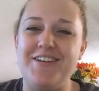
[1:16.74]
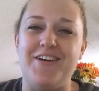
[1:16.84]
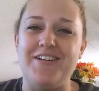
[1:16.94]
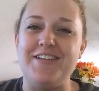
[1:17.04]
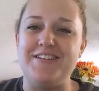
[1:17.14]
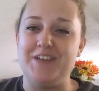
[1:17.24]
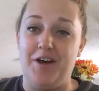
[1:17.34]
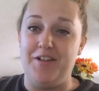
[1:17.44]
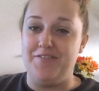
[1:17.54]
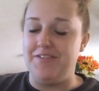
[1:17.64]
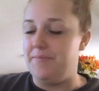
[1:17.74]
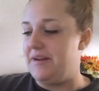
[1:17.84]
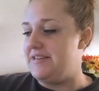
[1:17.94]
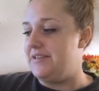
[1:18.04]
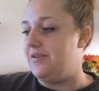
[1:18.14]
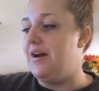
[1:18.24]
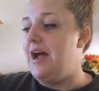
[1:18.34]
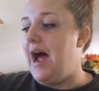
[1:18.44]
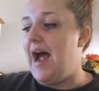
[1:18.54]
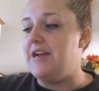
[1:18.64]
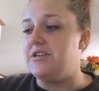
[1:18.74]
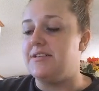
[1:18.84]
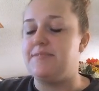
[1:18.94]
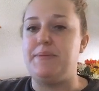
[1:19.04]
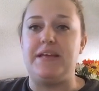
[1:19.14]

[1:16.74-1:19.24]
No, at least all of them I do. I just,